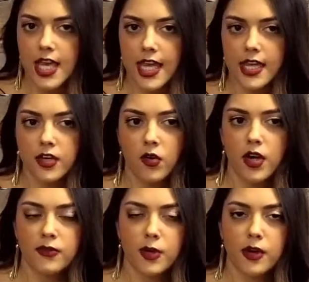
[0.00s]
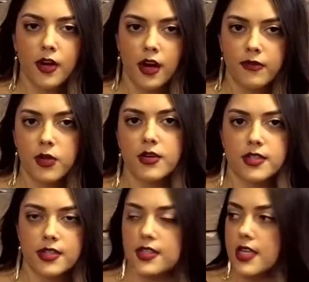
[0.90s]
And in order for our viewers
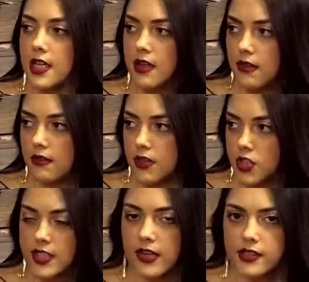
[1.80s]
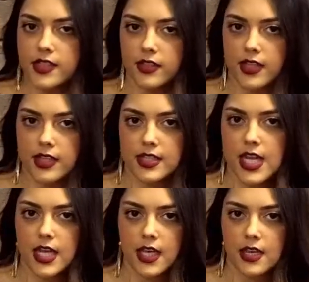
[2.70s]
to see just how silly this
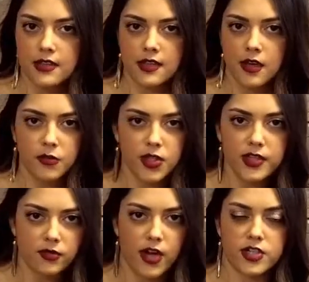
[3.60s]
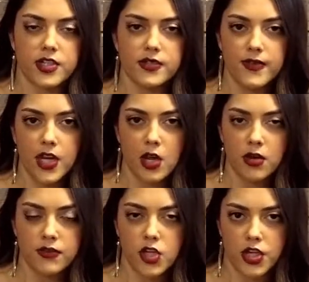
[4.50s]
take is, please watch this video
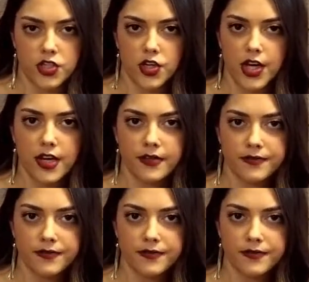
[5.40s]
of Josh Green.